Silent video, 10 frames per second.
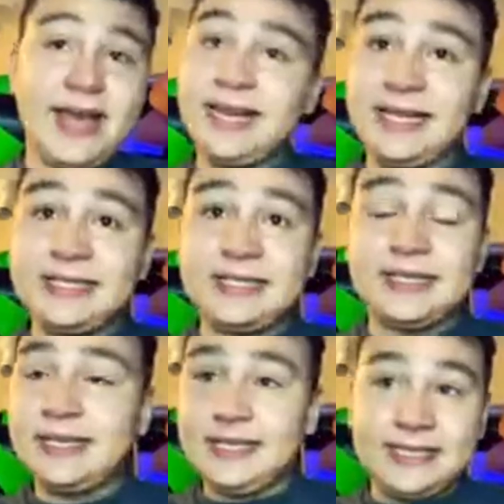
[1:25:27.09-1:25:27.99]
and he's
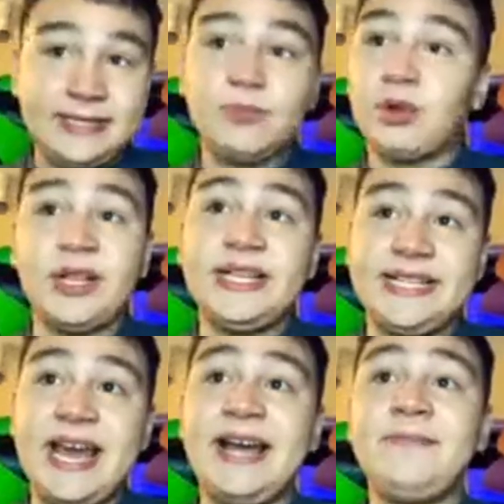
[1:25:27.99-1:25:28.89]
really
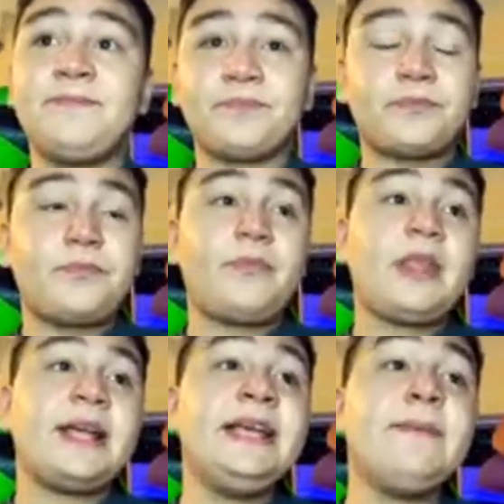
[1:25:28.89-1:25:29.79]
dead.
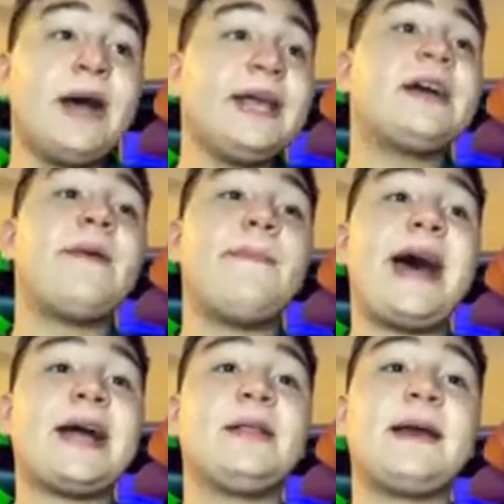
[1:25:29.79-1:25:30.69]
He might come
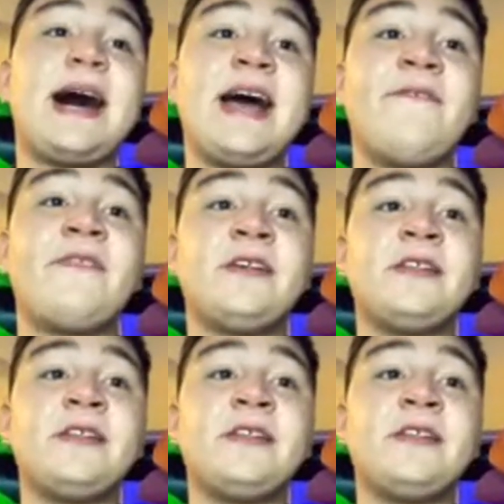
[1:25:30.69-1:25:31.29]
back alive.